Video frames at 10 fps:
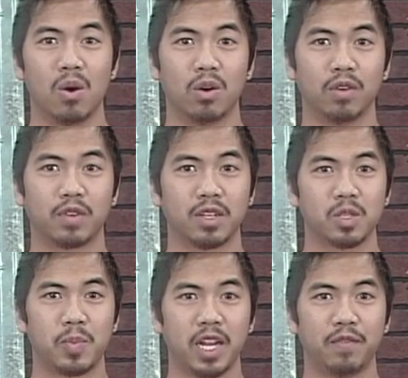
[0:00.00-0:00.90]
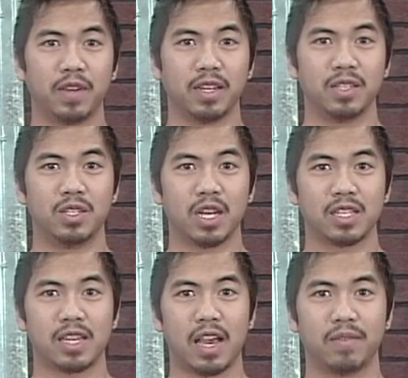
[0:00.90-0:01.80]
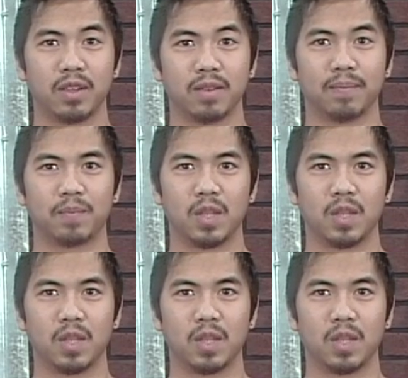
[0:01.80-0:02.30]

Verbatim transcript: or if girls benefited just having